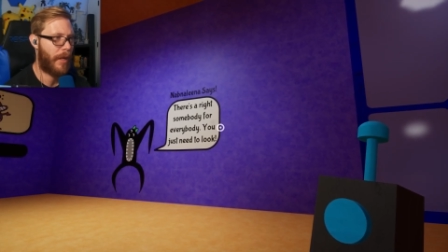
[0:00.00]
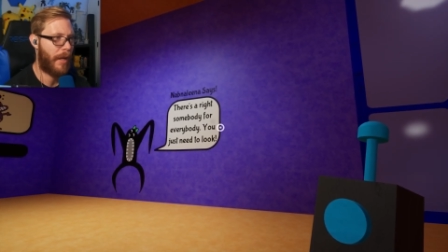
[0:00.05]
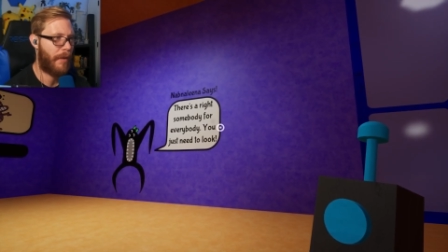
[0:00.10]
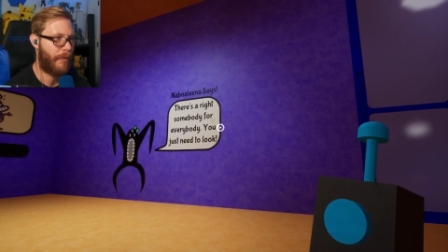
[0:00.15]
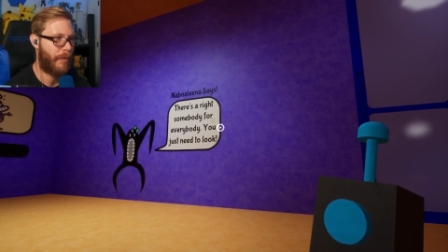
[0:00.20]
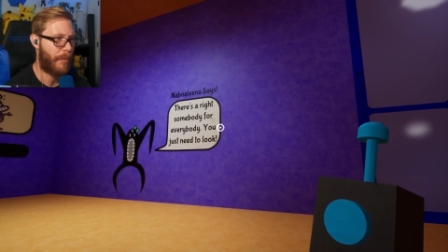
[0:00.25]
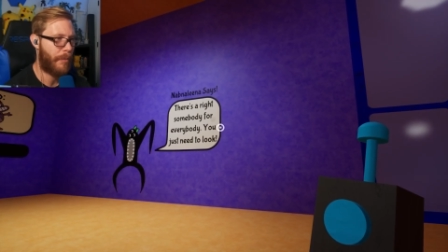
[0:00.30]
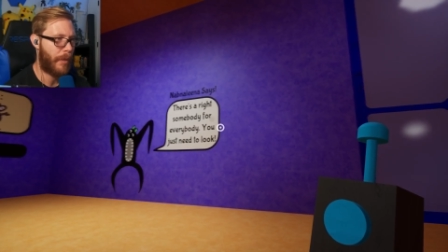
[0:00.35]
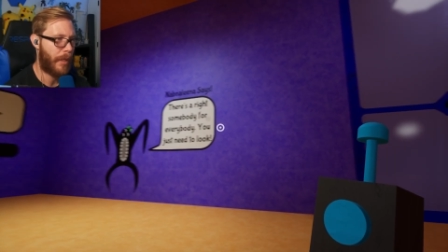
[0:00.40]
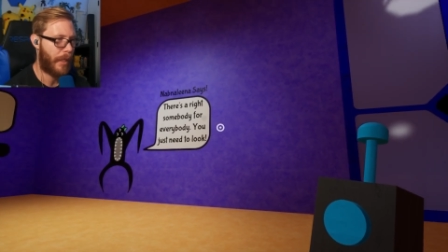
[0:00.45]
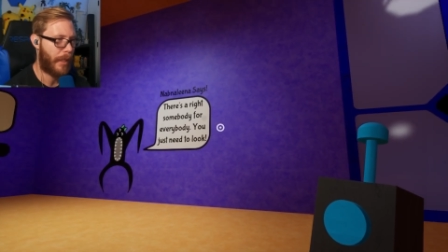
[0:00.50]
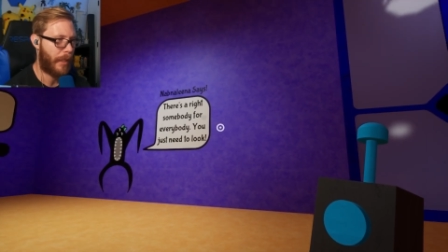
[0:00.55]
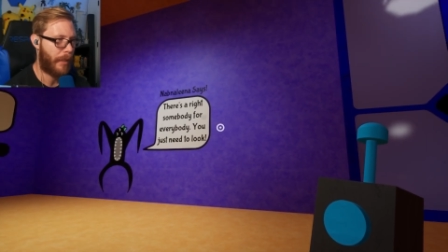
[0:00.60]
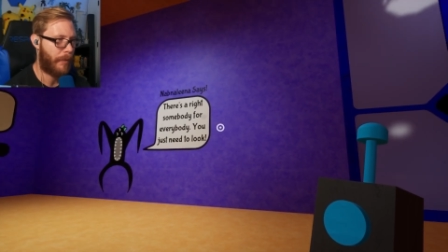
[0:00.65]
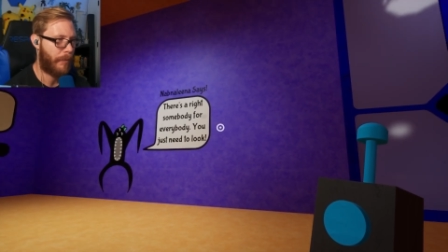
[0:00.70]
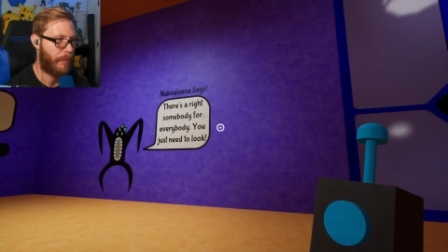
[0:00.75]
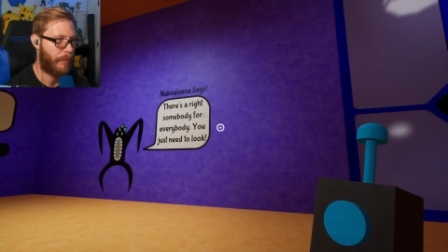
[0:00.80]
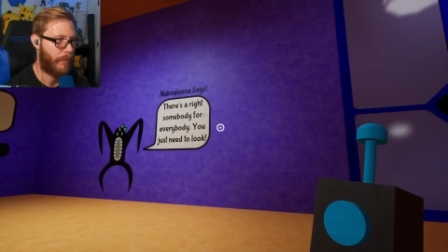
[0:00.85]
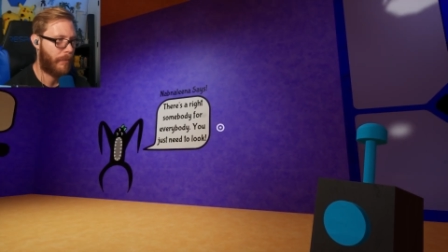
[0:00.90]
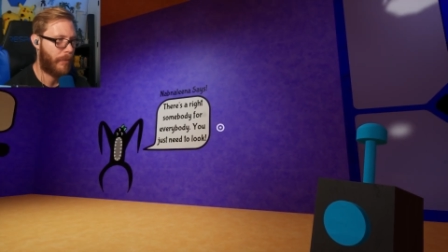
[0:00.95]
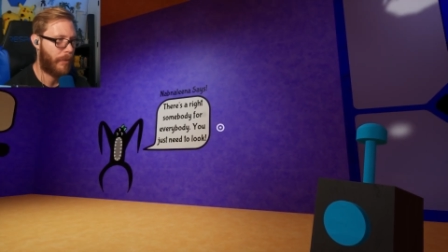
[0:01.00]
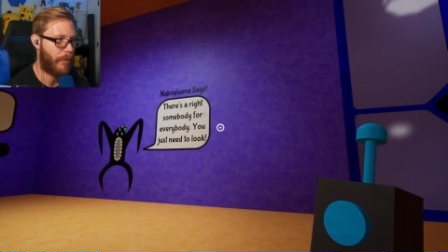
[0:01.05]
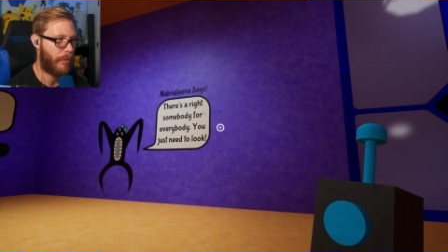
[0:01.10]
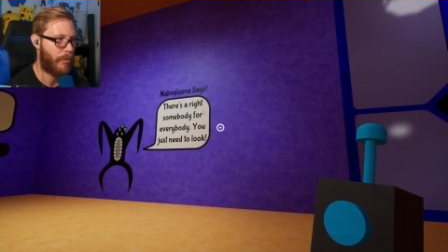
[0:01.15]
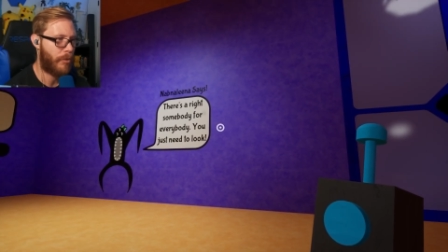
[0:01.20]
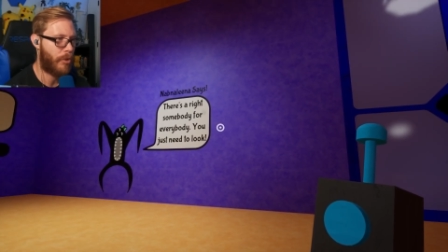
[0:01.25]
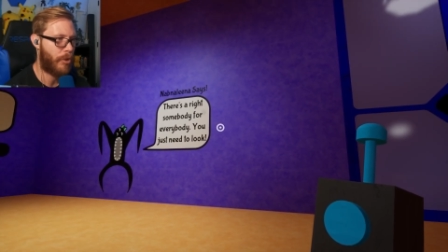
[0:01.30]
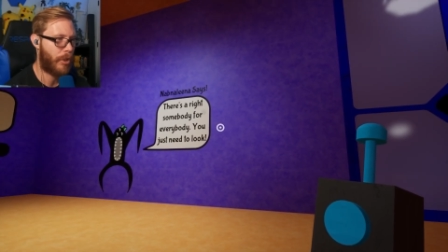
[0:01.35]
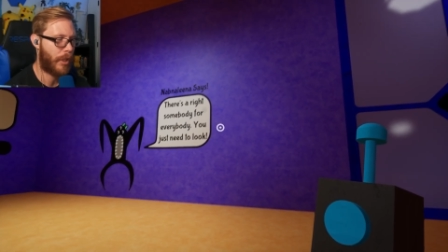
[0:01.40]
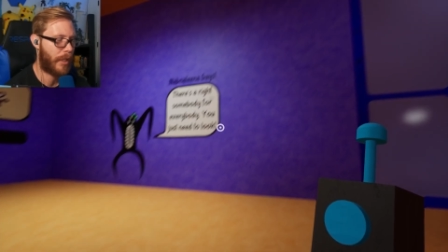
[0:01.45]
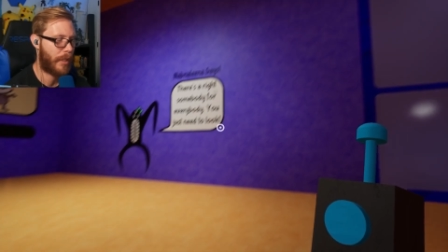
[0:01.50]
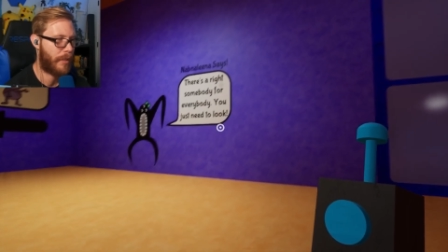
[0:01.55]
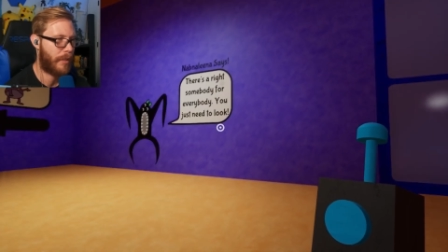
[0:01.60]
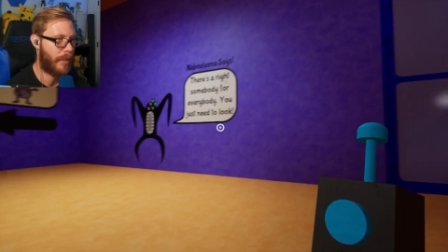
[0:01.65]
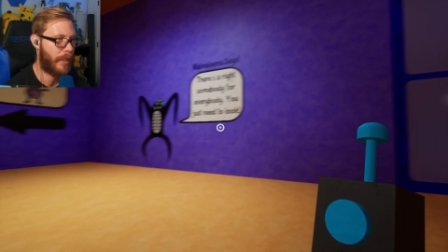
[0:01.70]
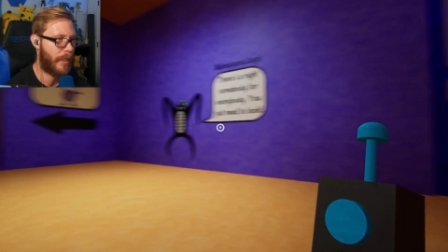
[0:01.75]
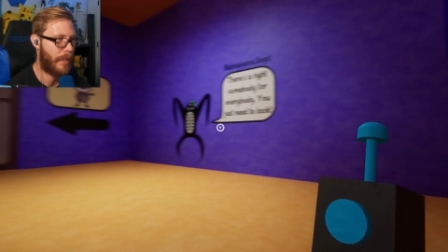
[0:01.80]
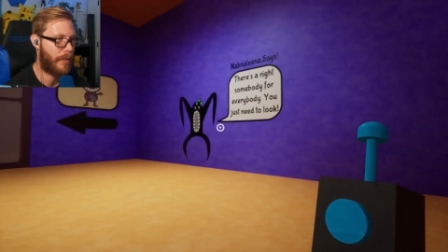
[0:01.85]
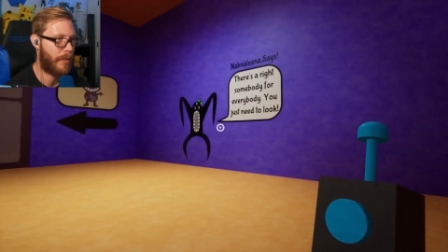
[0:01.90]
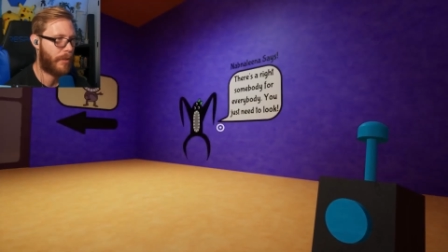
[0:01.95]
everybody. You just
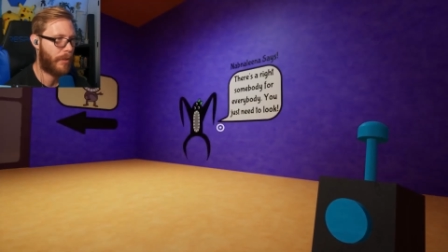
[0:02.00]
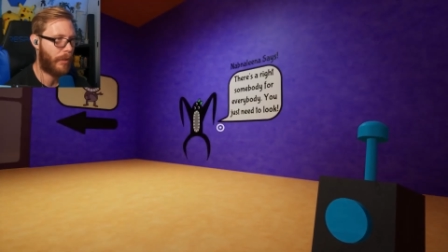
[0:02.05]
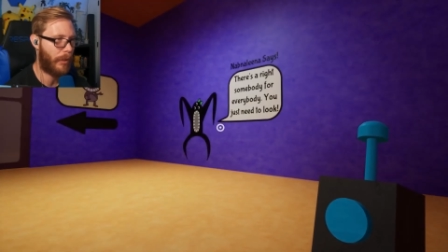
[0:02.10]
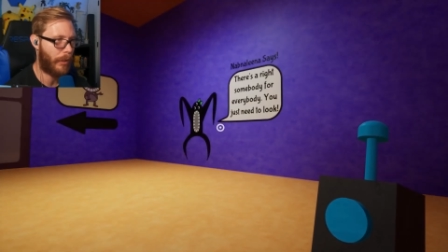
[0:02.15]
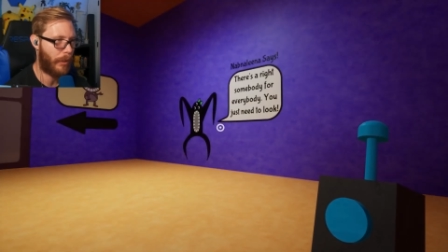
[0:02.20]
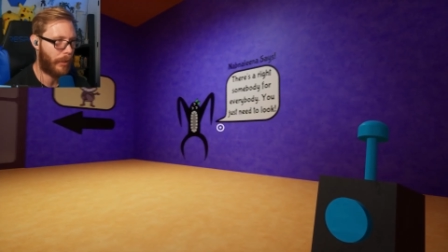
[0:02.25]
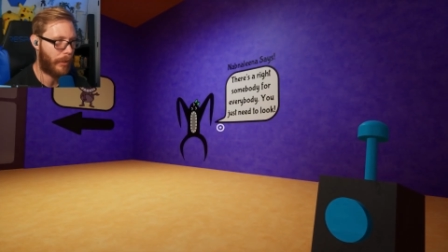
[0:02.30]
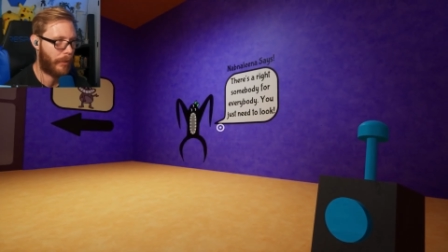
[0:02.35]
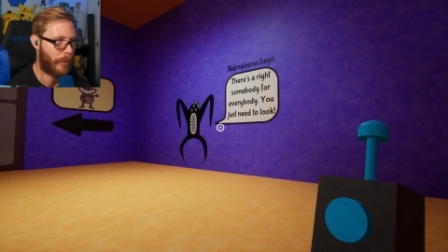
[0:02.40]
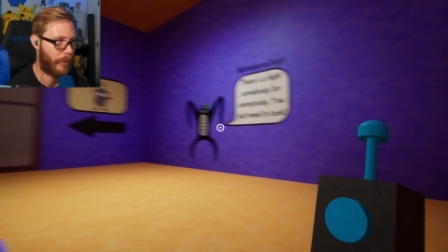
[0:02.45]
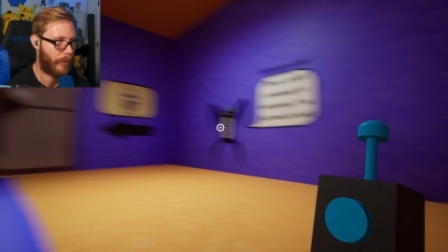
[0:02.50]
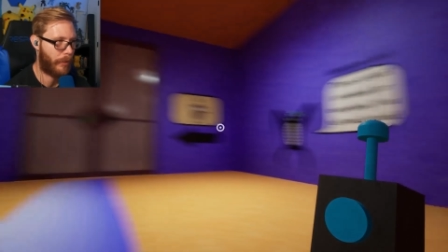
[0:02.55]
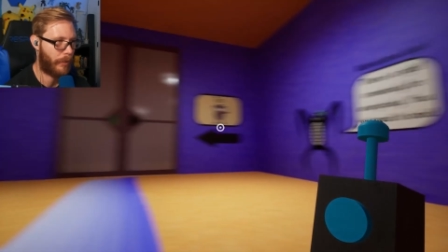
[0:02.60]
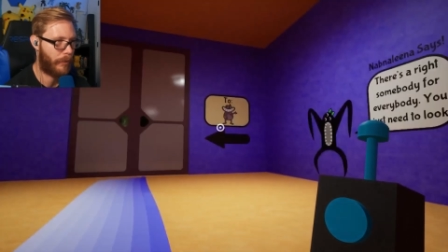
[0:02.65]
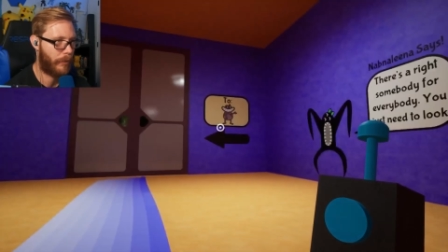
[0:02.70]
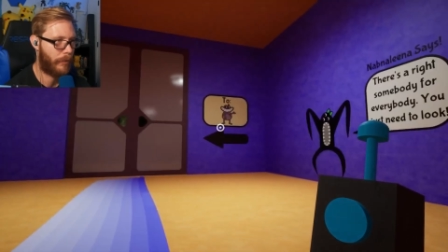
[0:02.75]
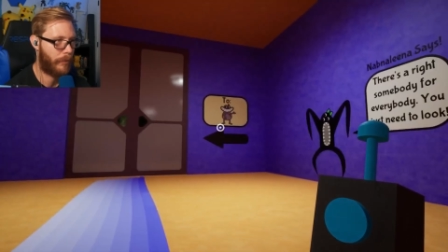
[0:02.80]
need to look.